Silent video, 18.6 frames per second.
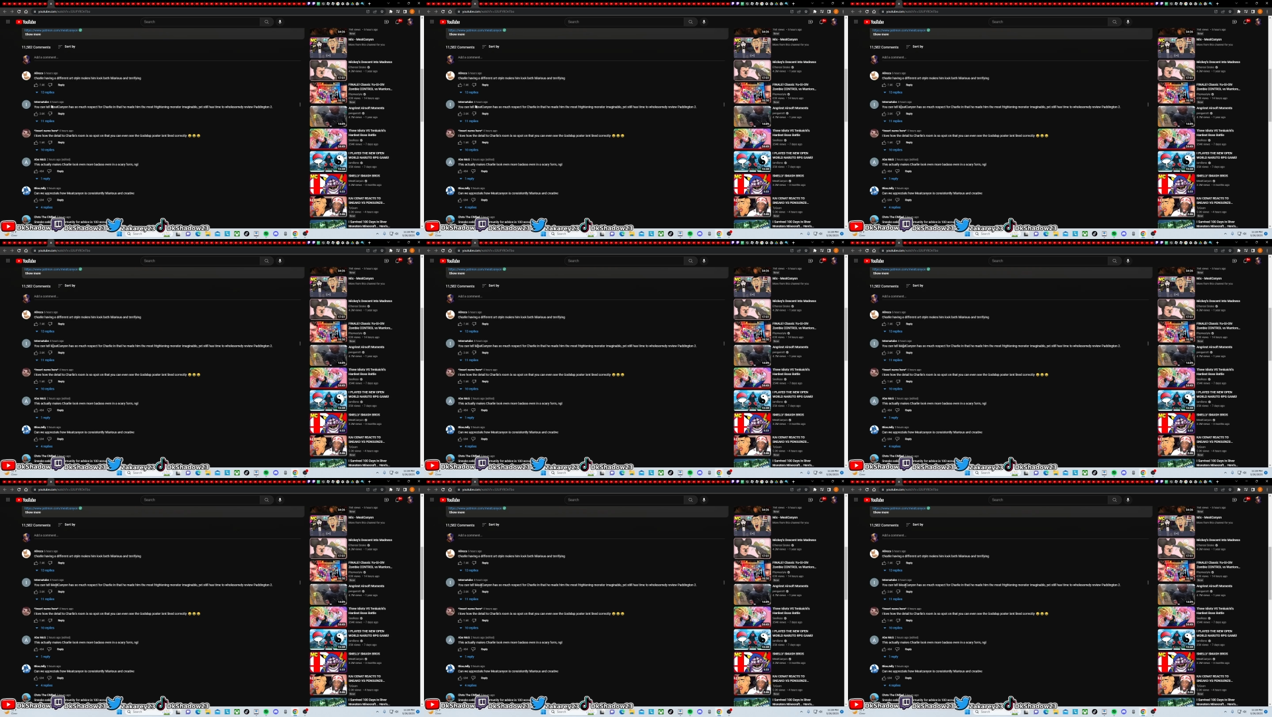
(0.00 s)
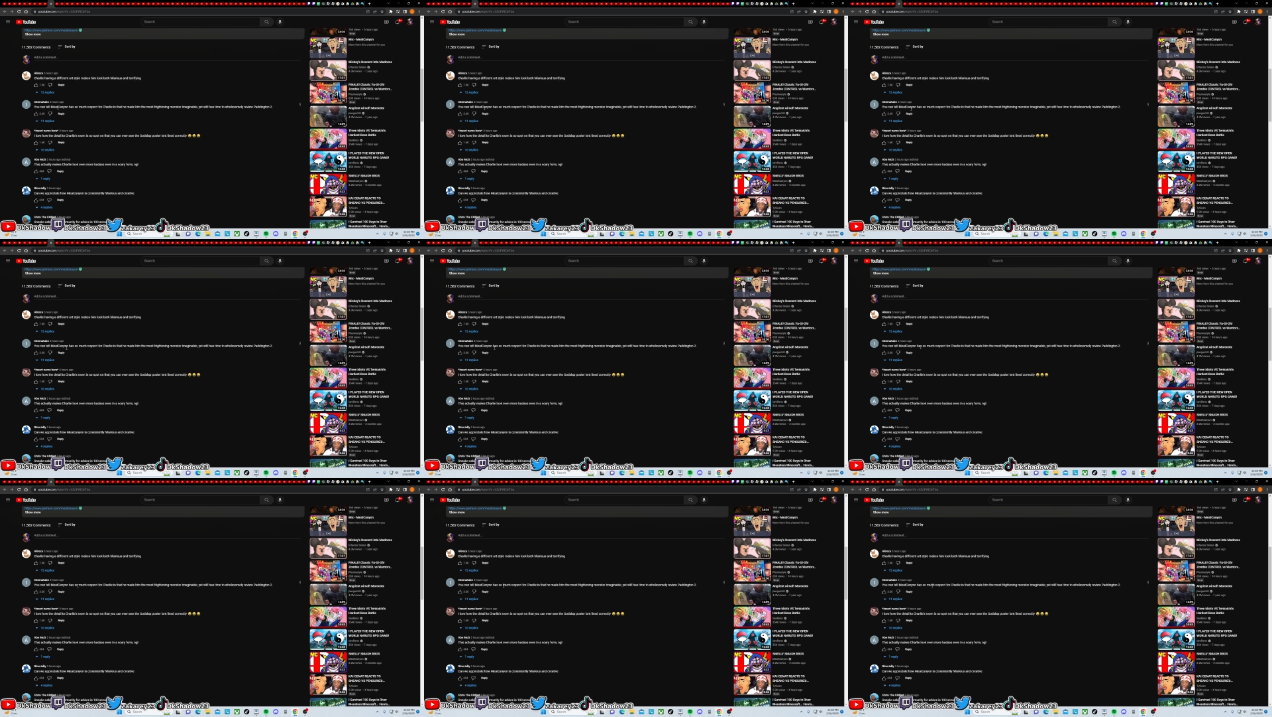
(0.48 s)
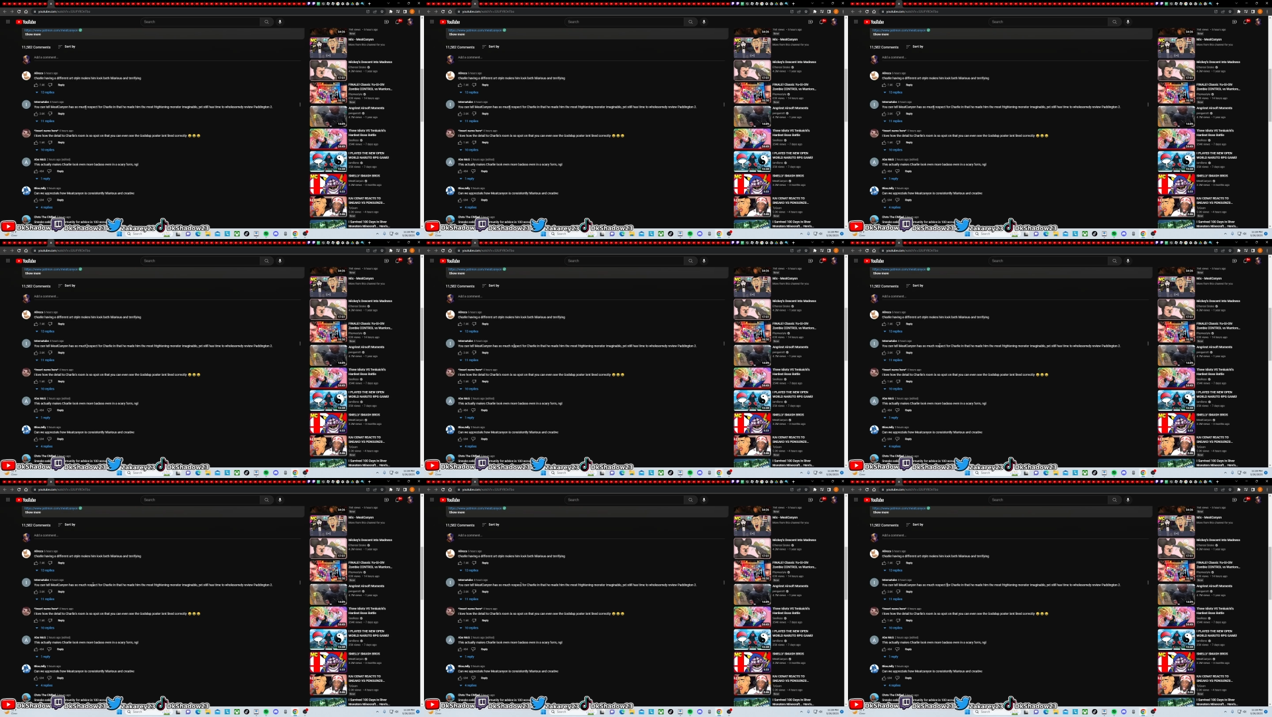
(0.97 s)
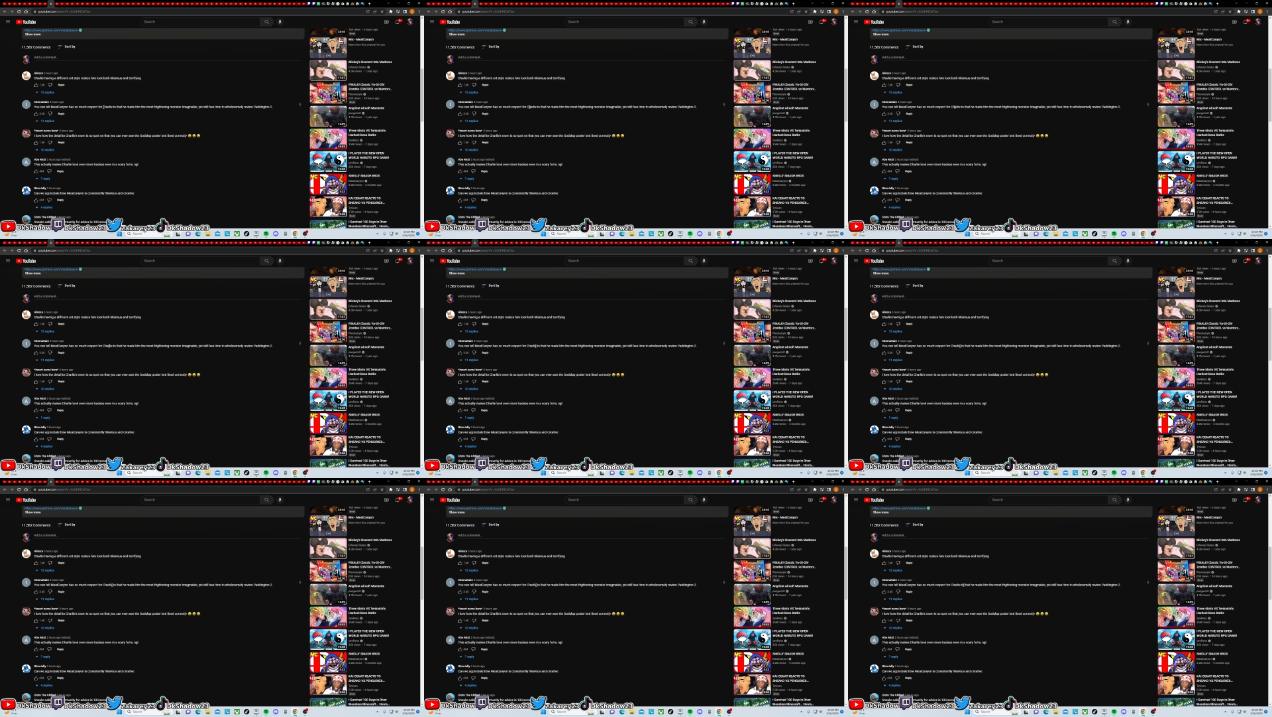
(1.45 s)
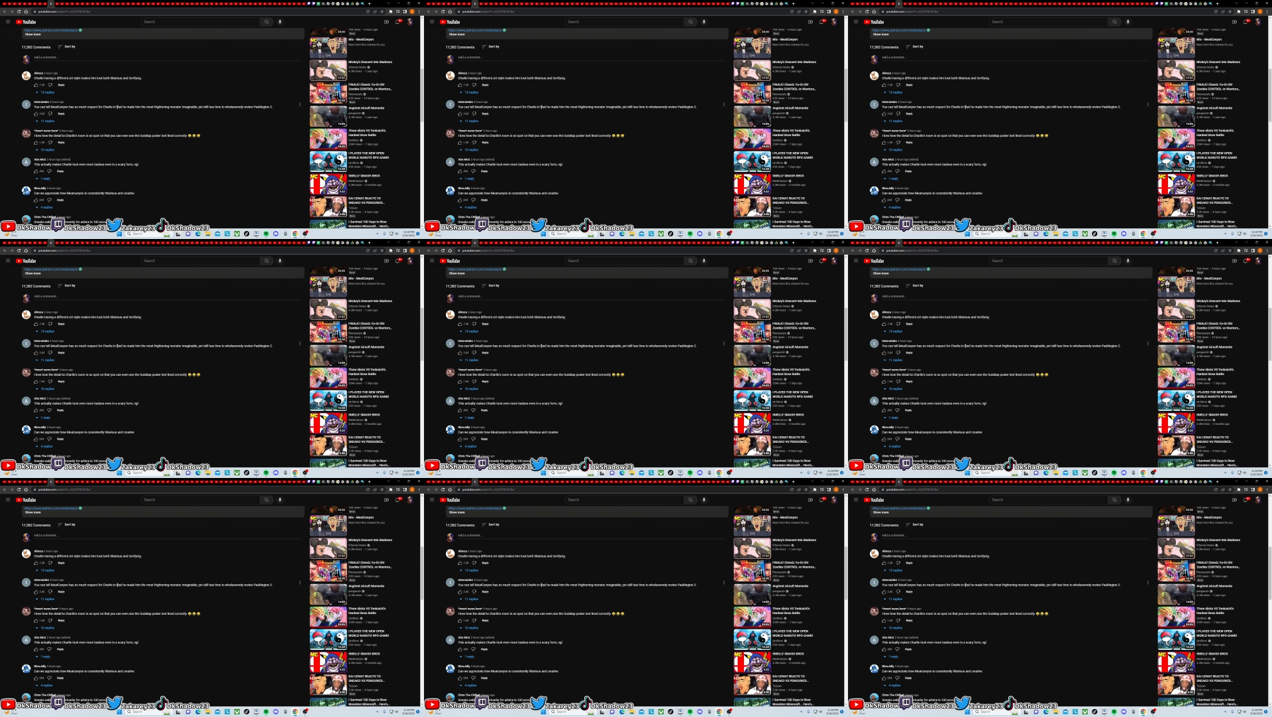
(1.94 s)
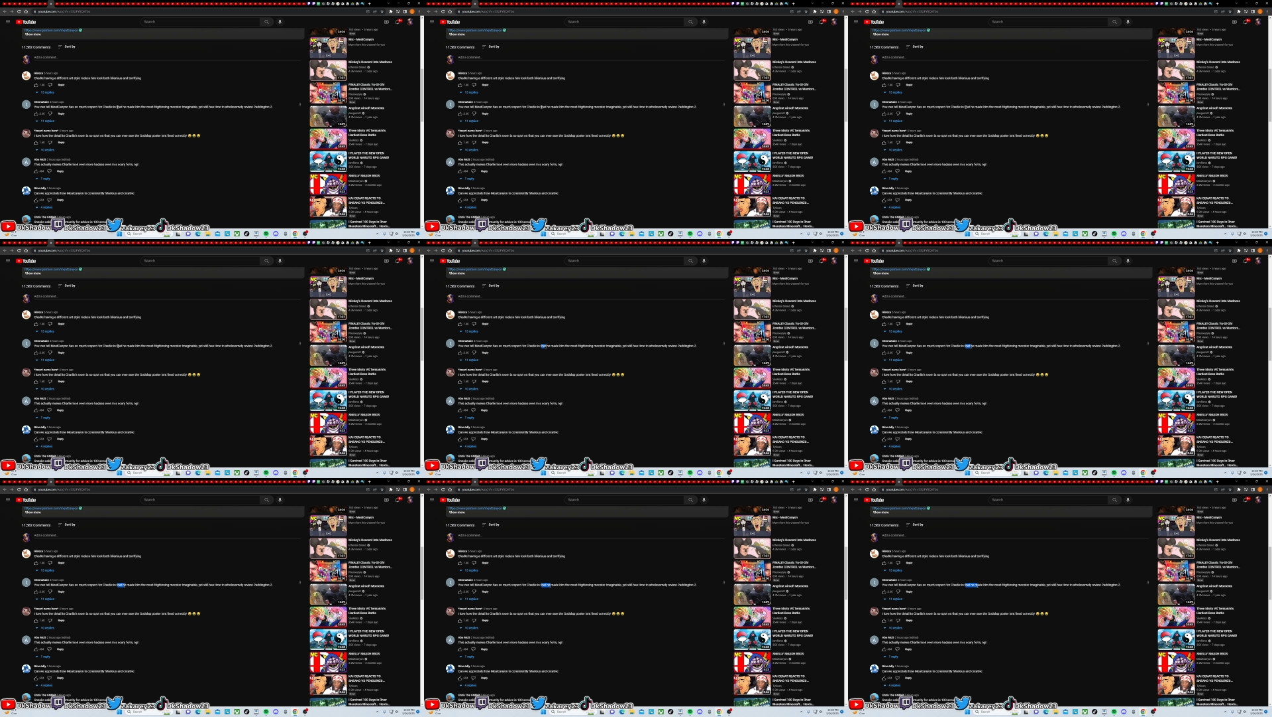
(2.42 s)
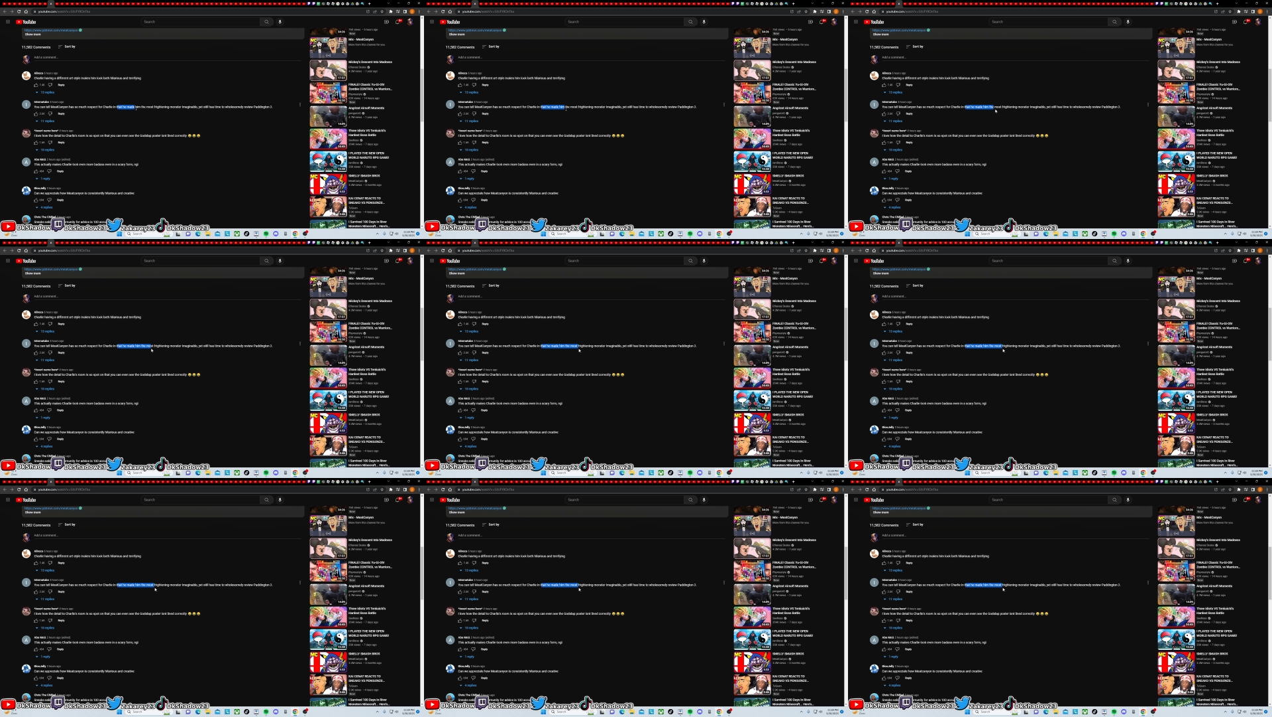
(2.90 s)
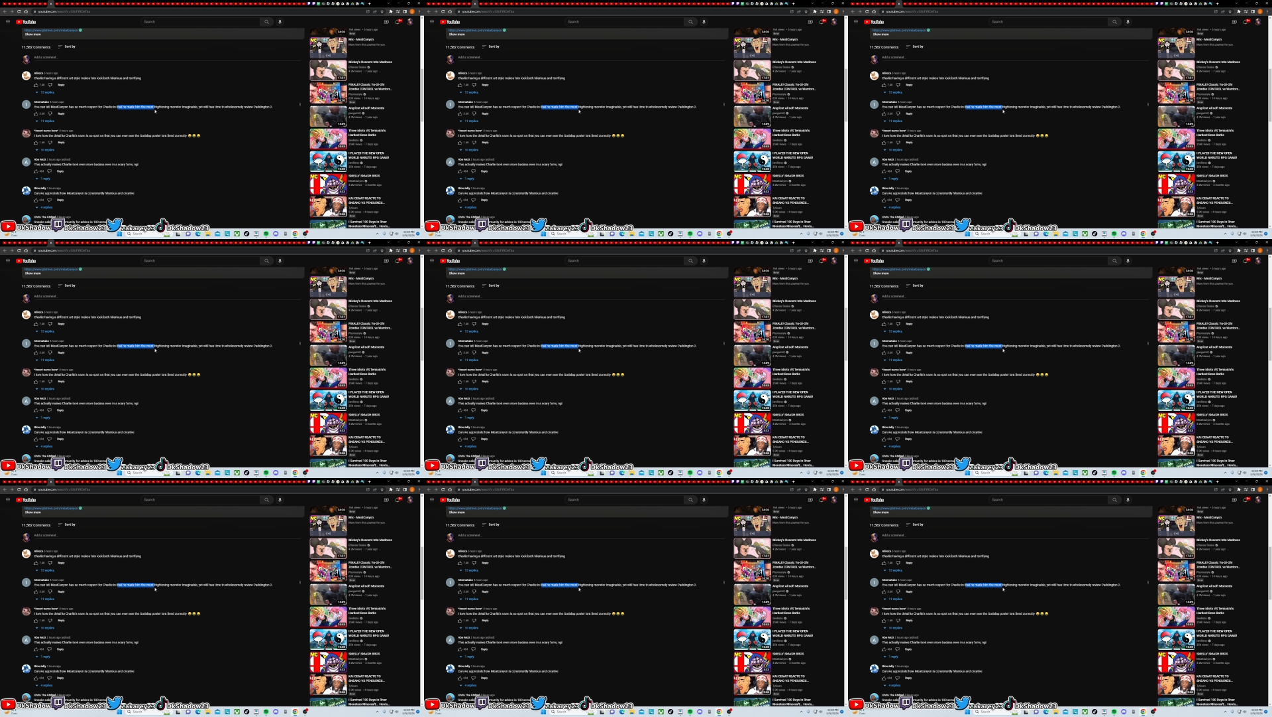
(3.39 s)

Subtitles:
No face is visible, so there are no lips to read.